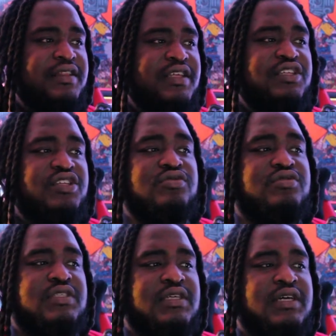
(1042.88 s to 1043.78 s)
The
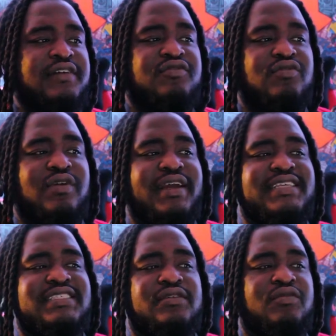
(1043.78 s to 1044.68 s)
use of
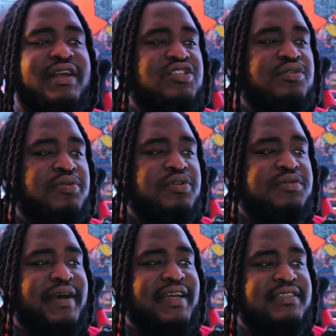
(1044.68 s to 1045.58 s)
race and racial
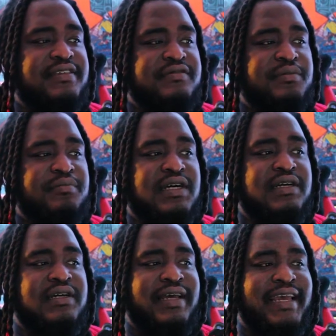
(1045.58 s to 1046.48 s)
perspectives
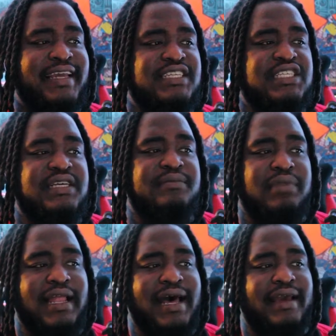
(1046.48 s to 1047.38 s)
among Asian and
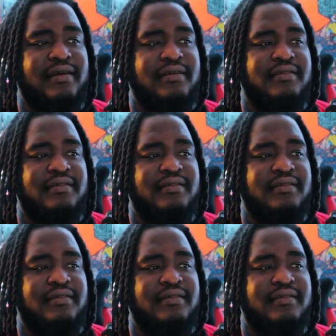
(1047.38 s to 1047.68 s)
Black.